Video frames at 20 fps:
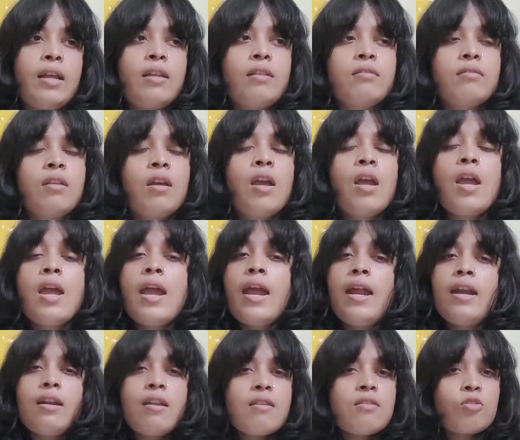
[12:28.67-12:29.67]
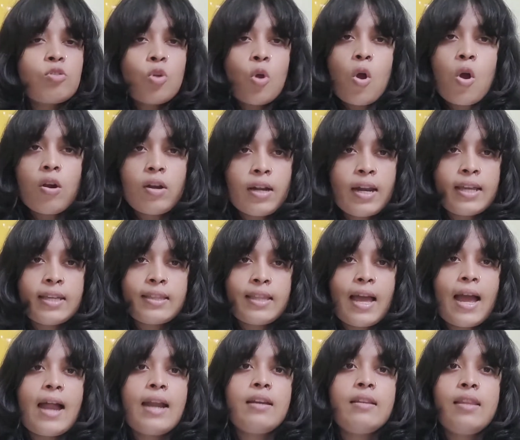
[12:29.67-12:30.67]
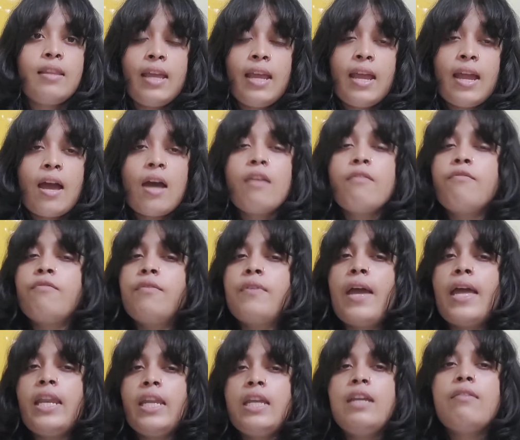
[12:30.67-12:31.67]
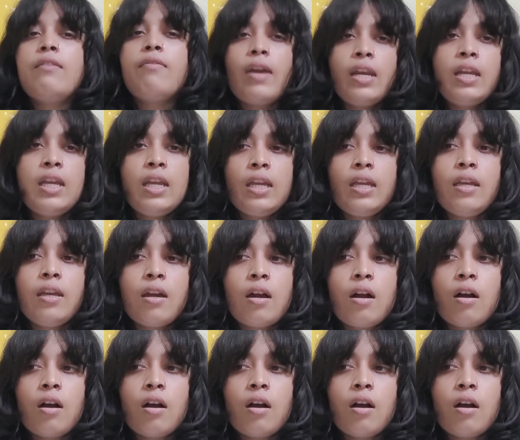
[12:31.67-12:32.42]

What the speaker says: And it is not like that. They are very, very